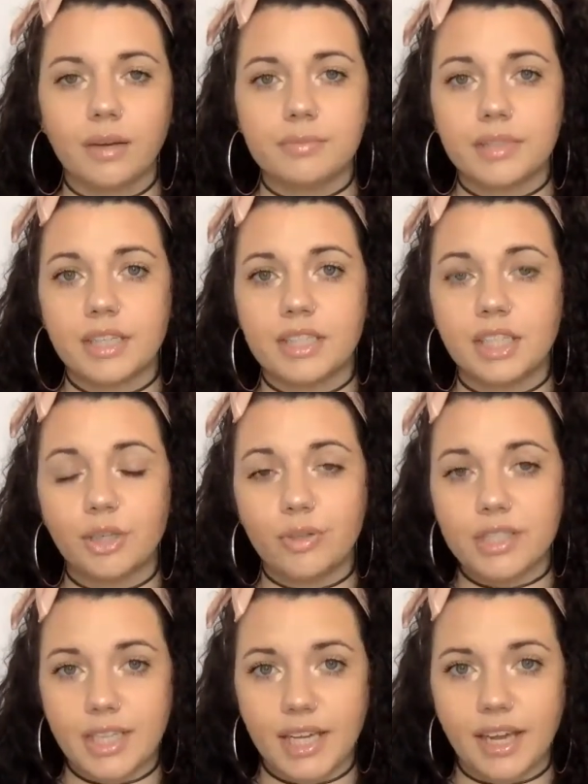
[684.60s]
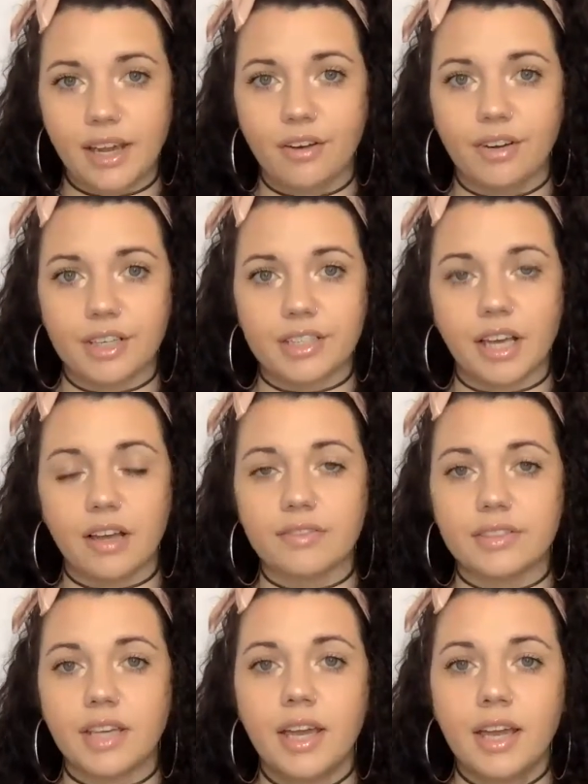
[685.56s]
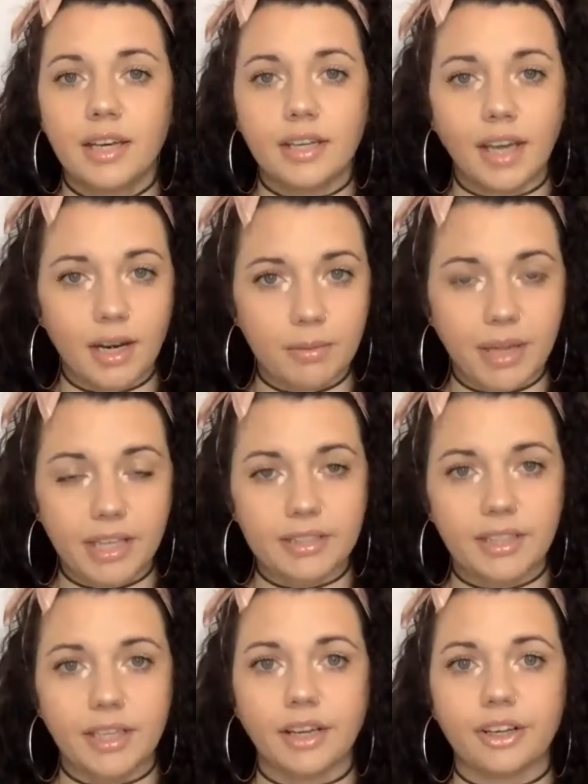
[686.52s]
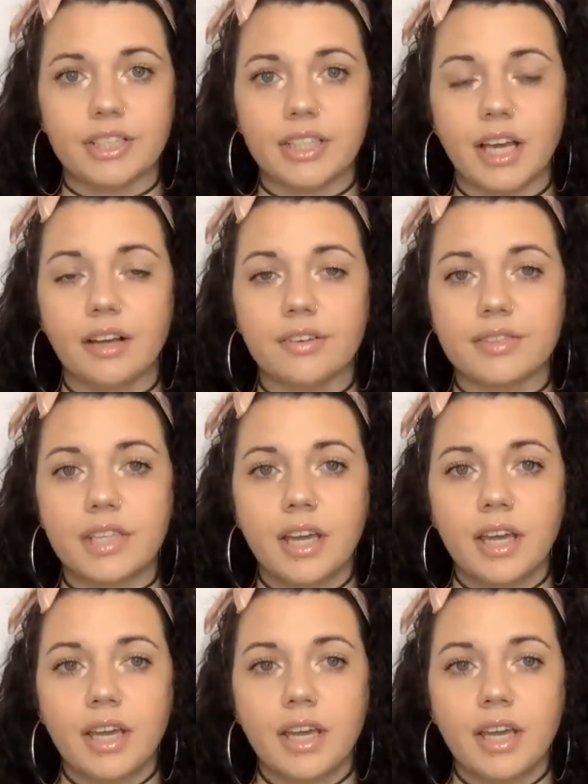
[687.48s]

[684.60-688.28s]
continuing to take care of ourselves, not abandoning ourselves,